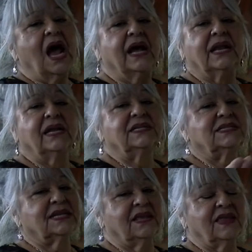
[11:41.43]
I'd like to
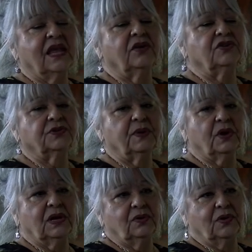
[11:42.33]
say thank you to
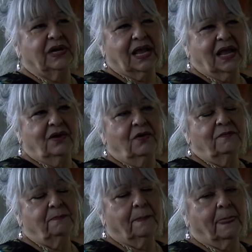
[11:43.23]
Mary Lou Griego.
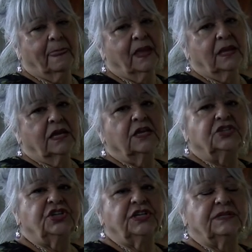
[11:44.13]

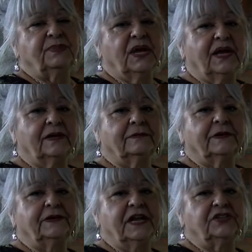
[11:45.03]
She has been
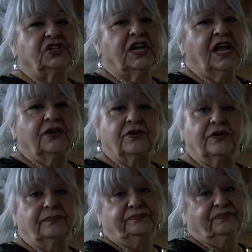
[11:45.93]
an
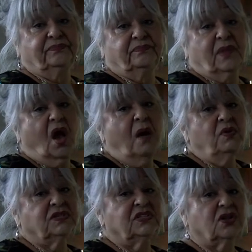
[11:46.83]
educator
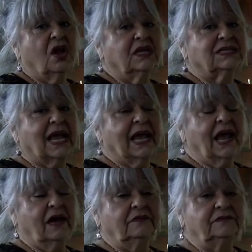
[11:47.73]
almost as long as I
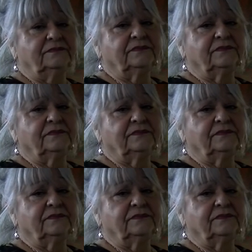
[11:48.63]
have.